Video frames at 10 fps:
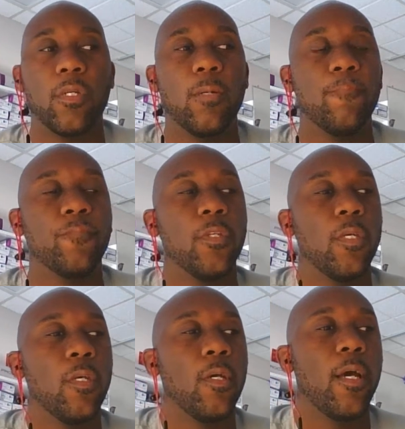
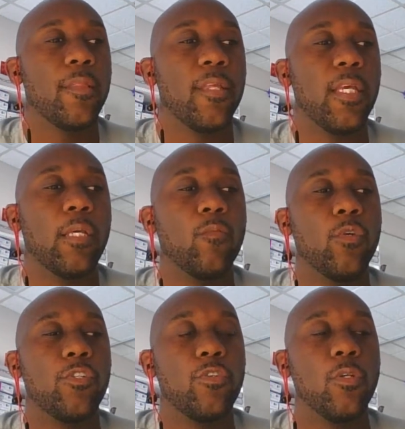I think
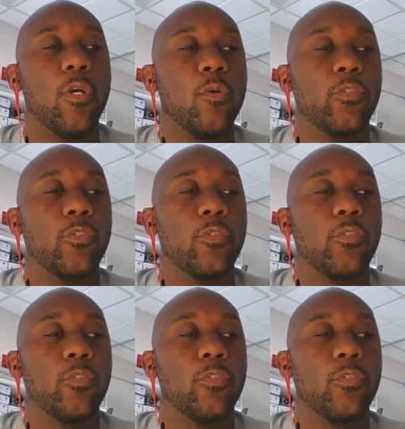once you go